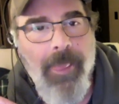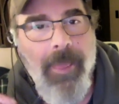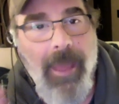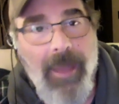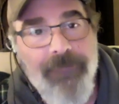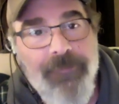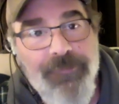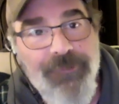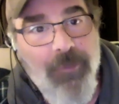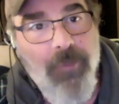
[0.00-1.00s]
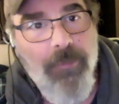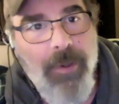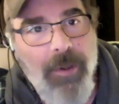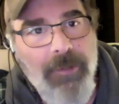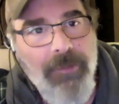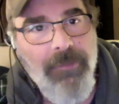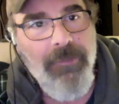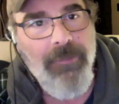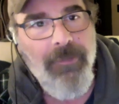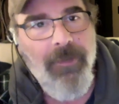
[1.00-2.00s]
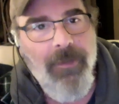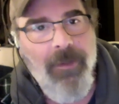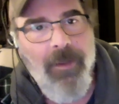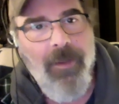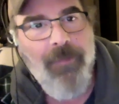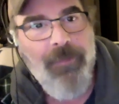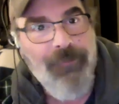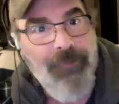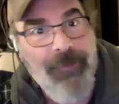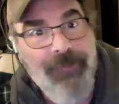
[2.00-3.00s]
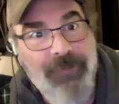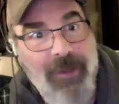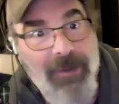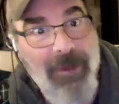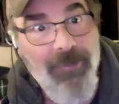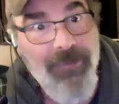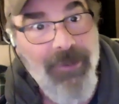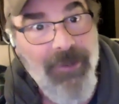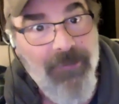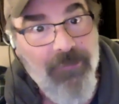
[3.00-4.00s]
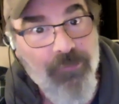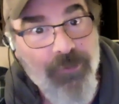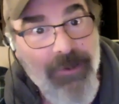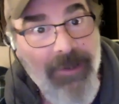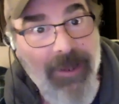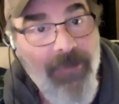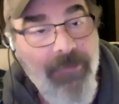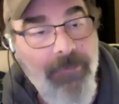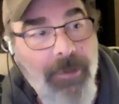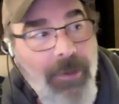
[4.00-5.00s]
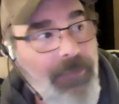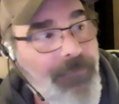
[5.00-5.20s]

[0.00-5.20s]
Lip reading: After the jet went by, the crickets got loud again, really loud in my head.